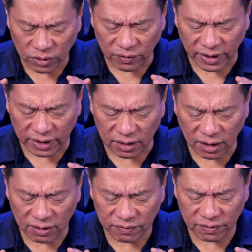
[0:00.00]
with divine
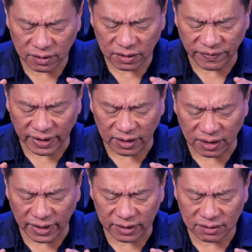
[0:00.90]
love,
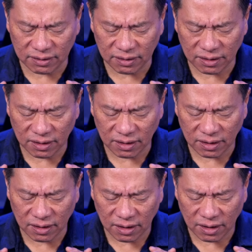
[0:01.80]
divine light,
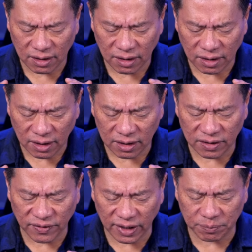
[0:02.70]

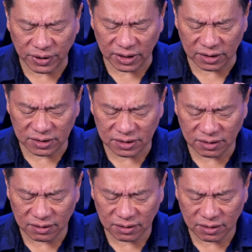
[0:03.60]
and divine
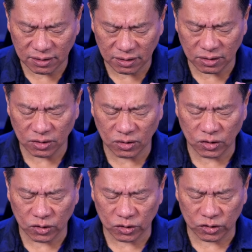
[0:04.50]
peace.
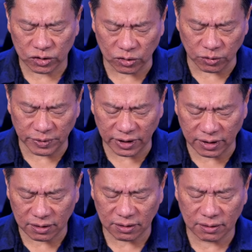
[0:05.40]
So be
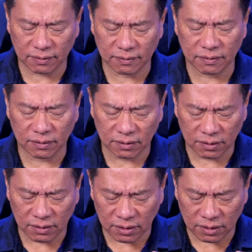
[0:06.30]
it.
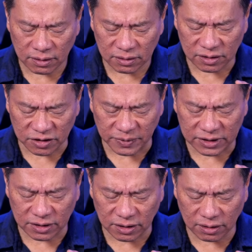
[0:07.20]
Just
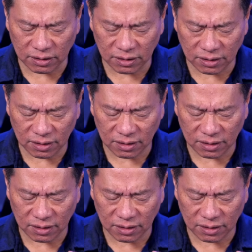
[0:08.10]
be still.